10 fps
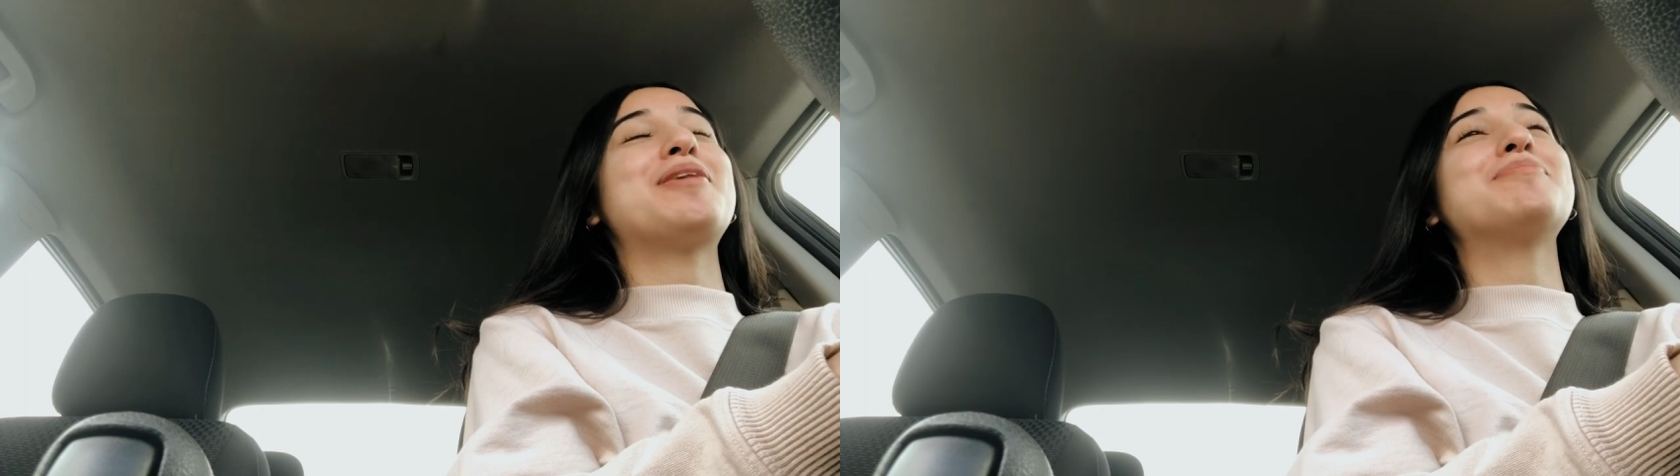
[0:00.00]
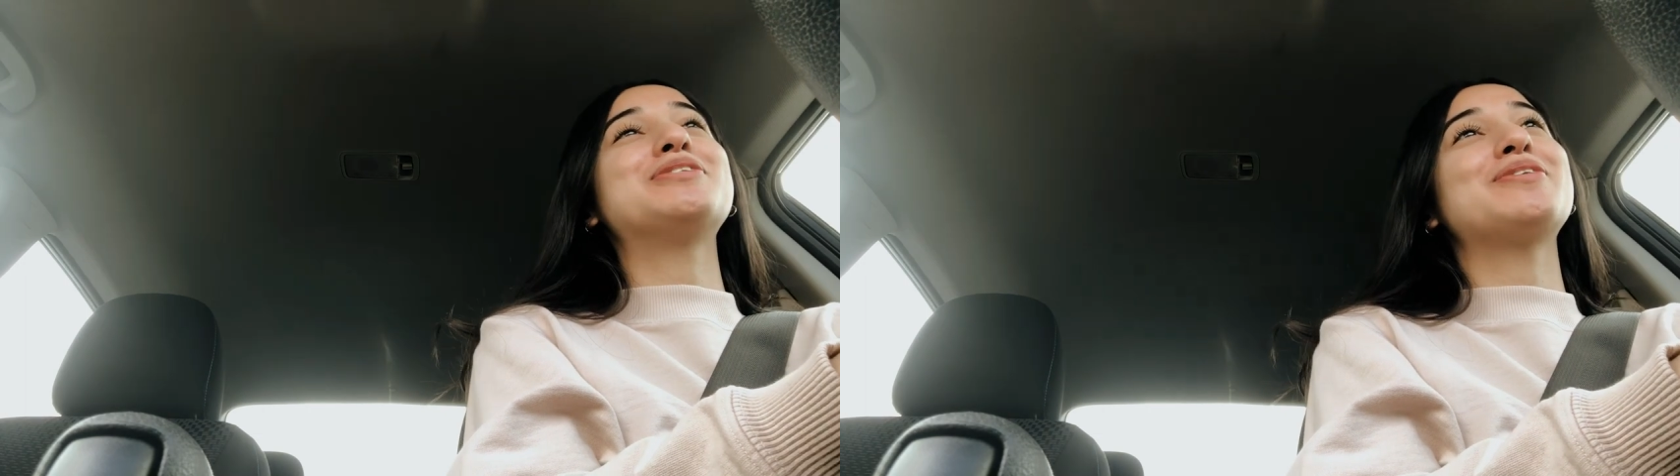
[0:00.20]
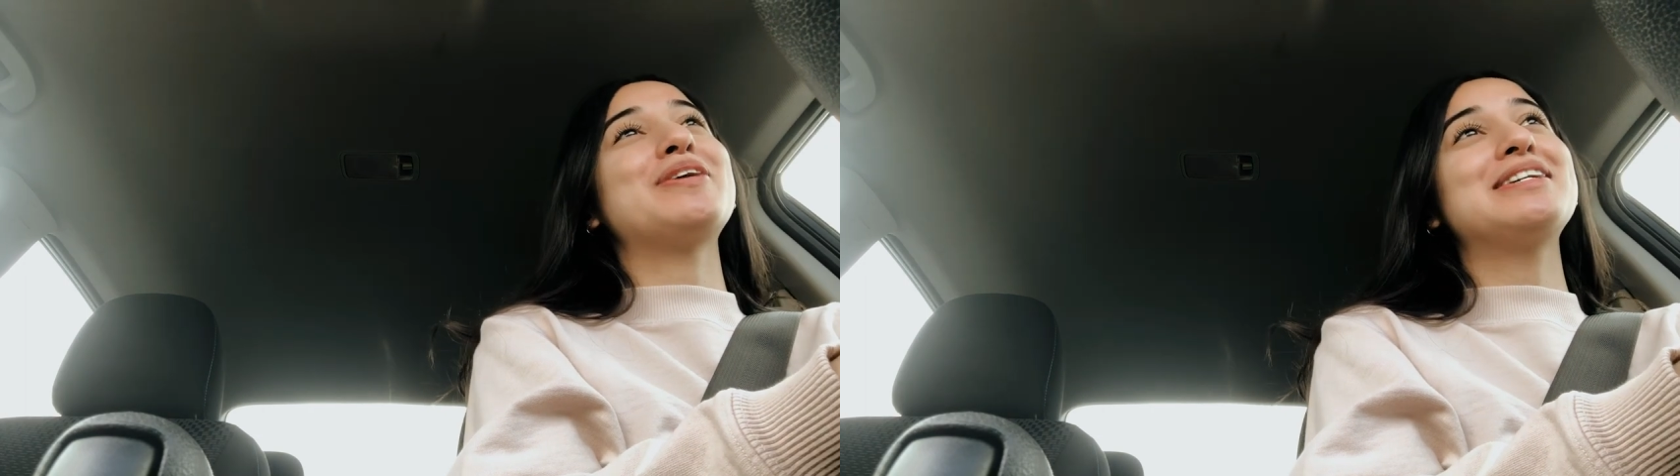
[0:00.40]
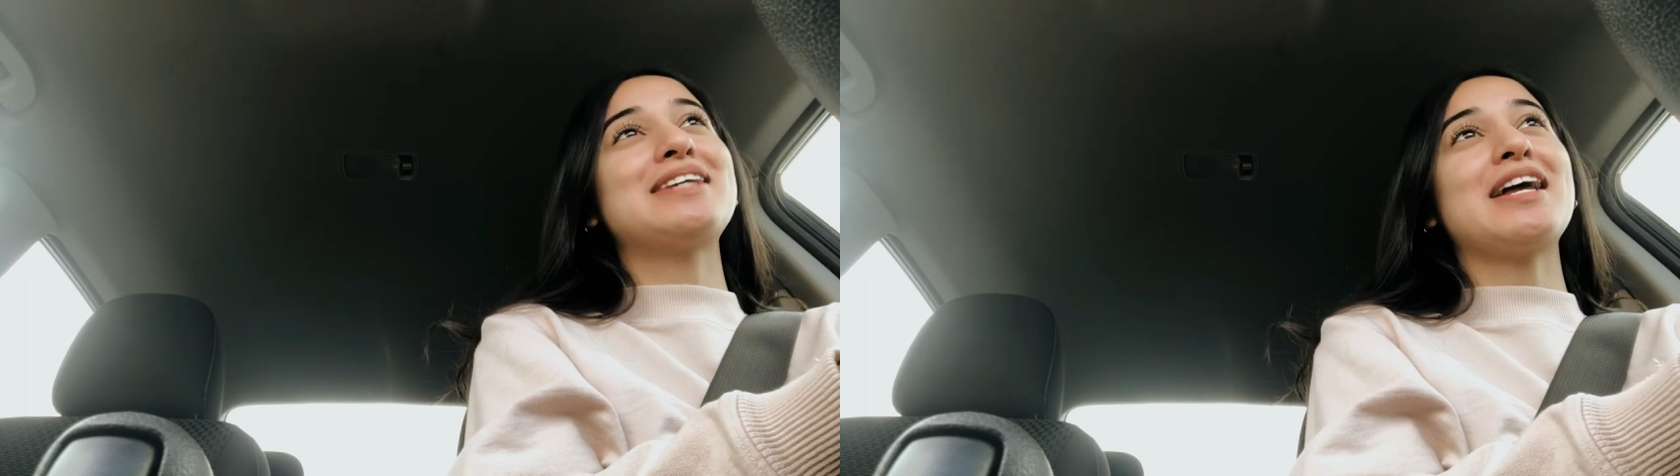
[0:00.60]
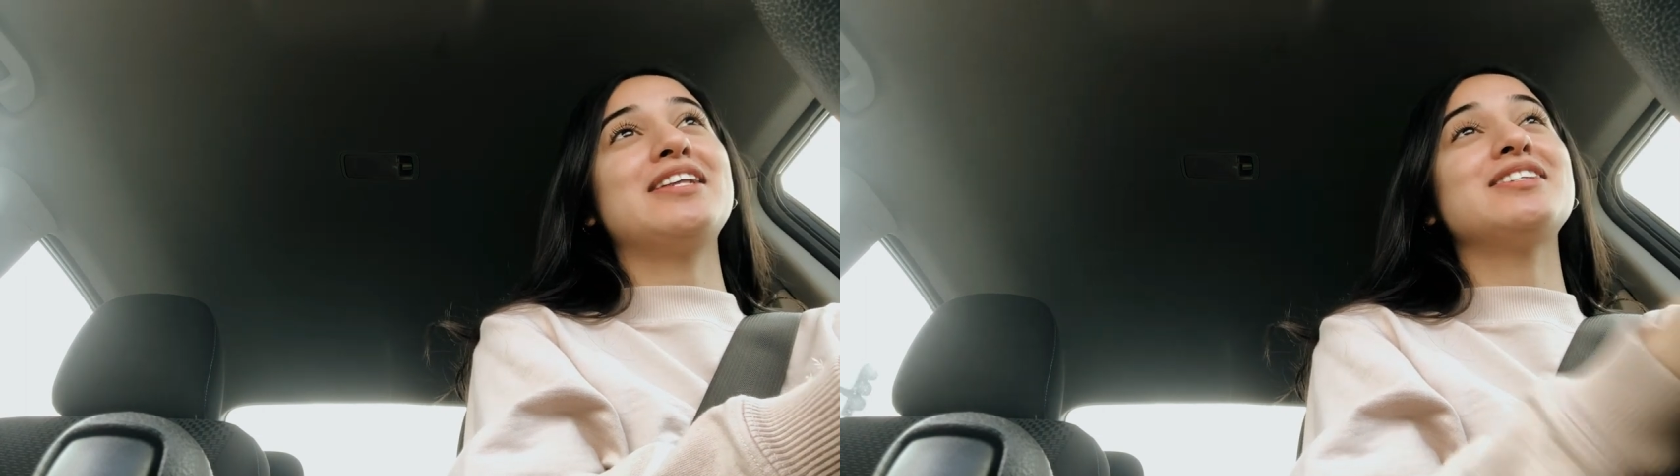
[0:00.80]
I'm so
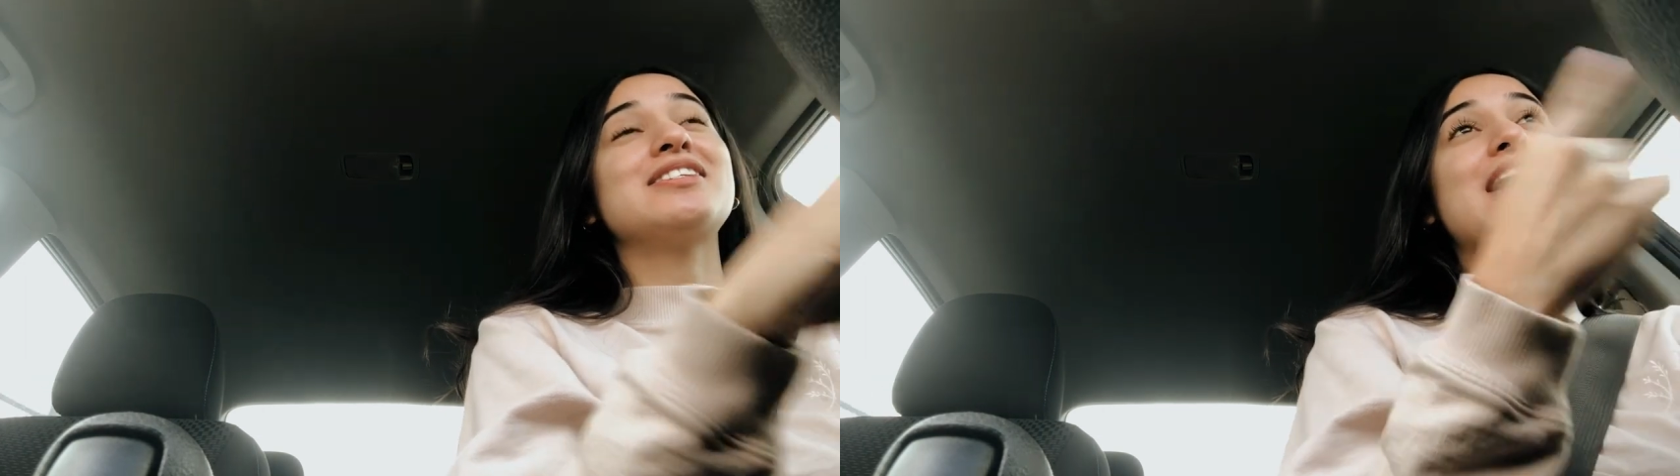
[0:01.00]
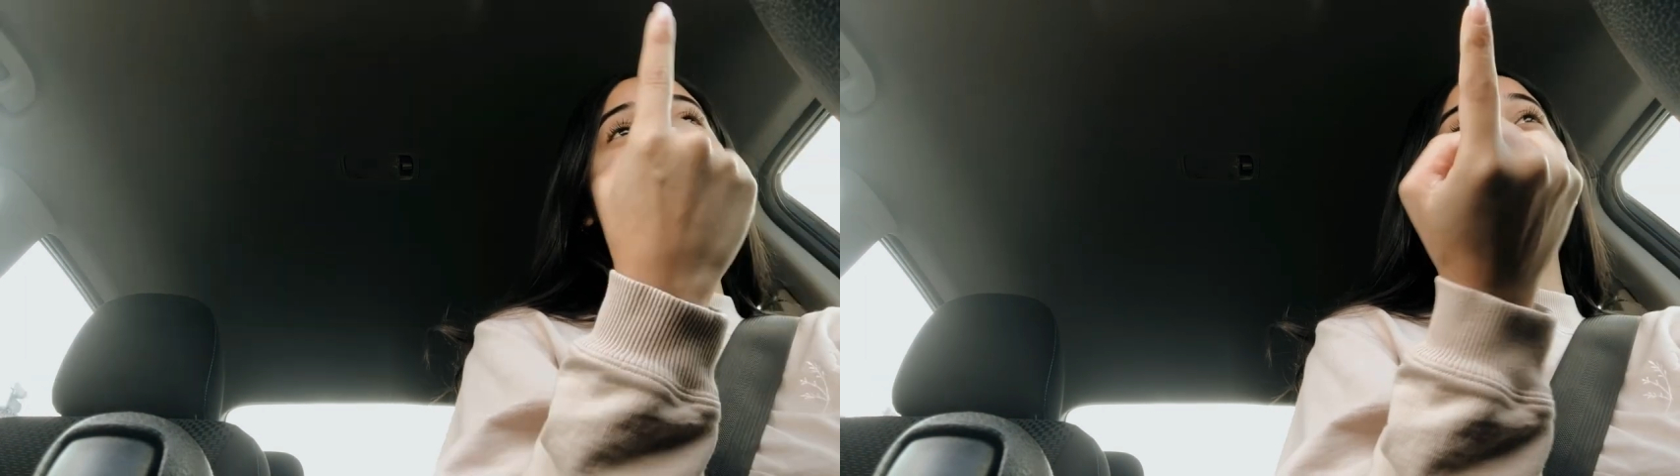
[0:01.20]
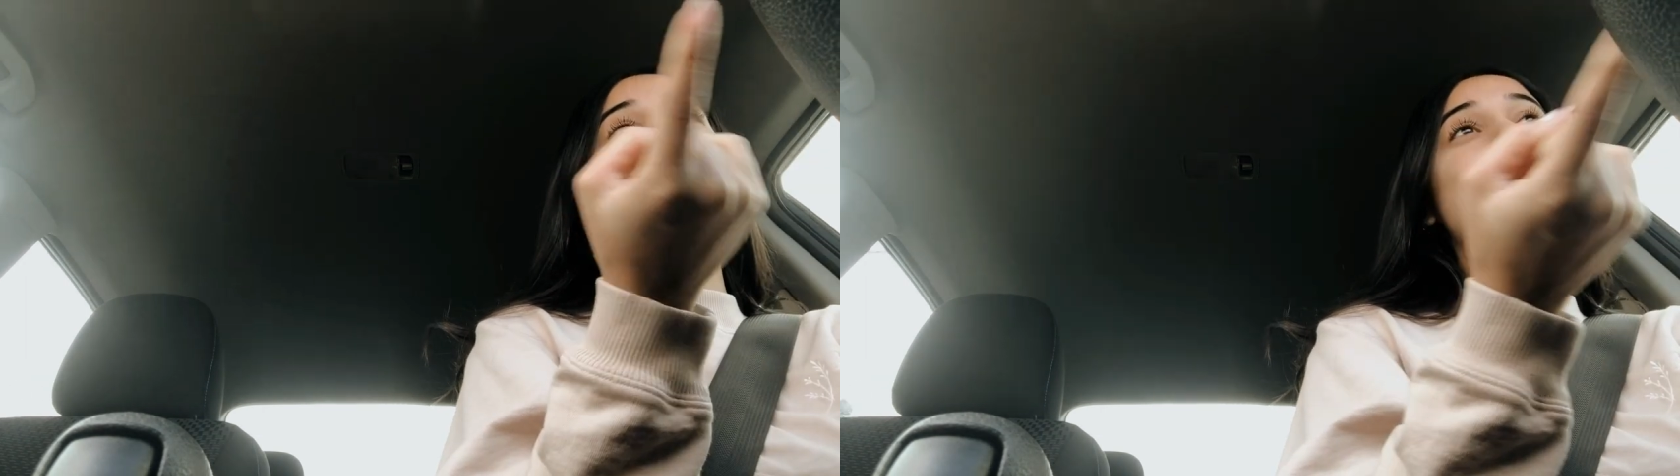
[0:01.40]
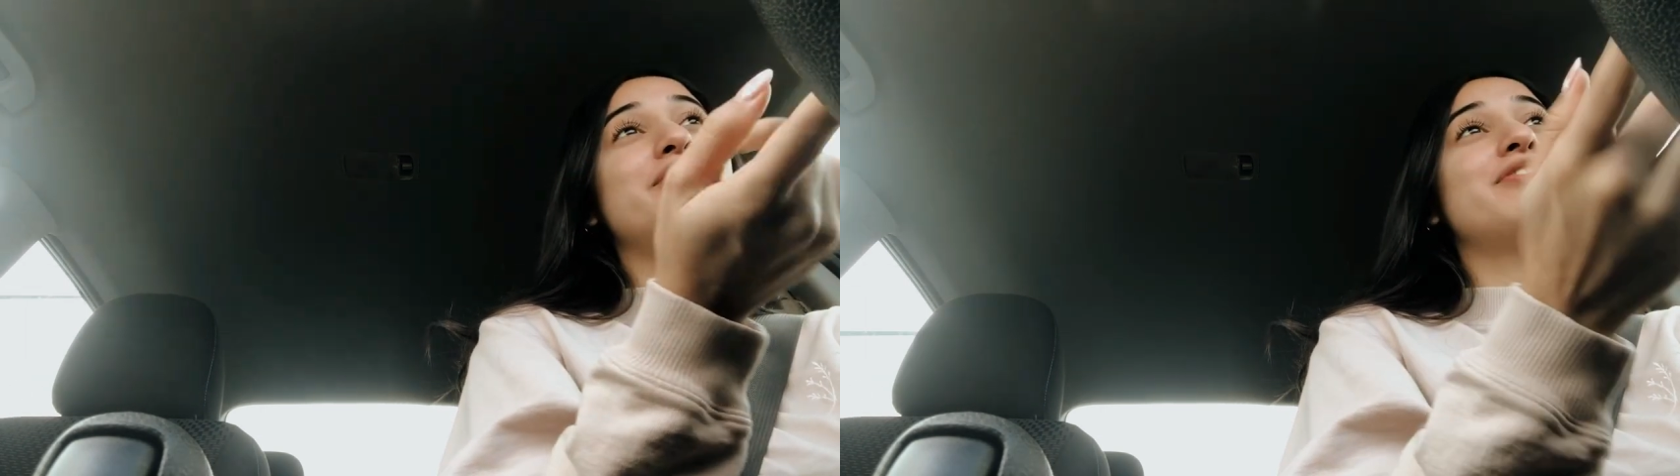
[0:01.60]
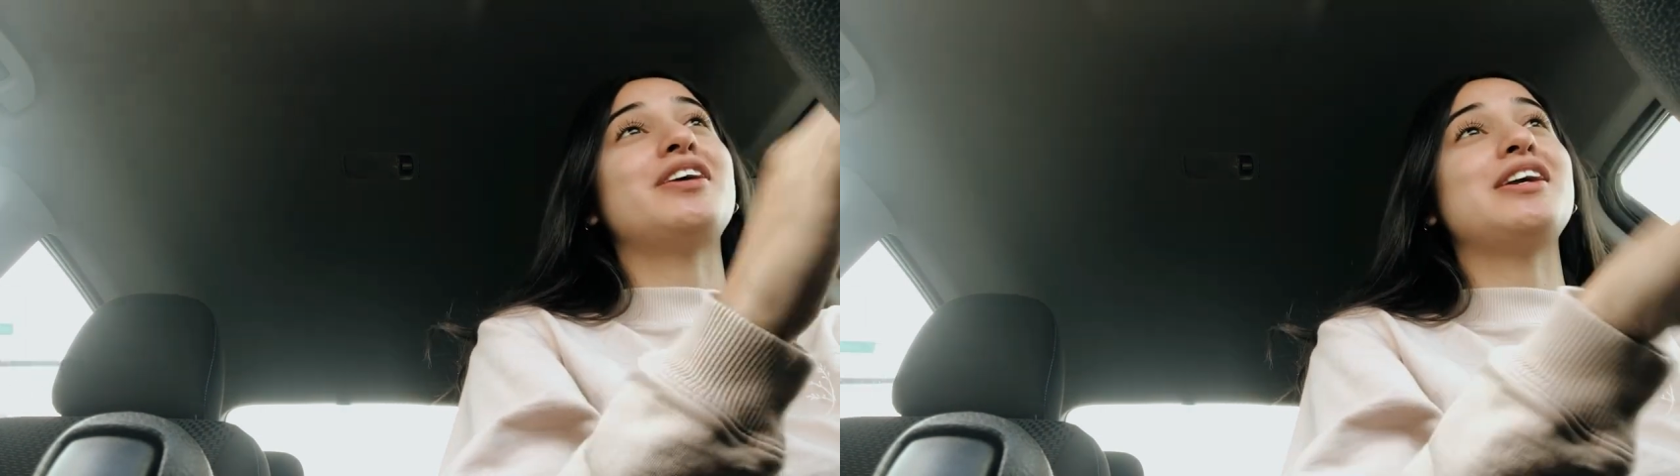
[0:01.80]
excited. This is actually one of the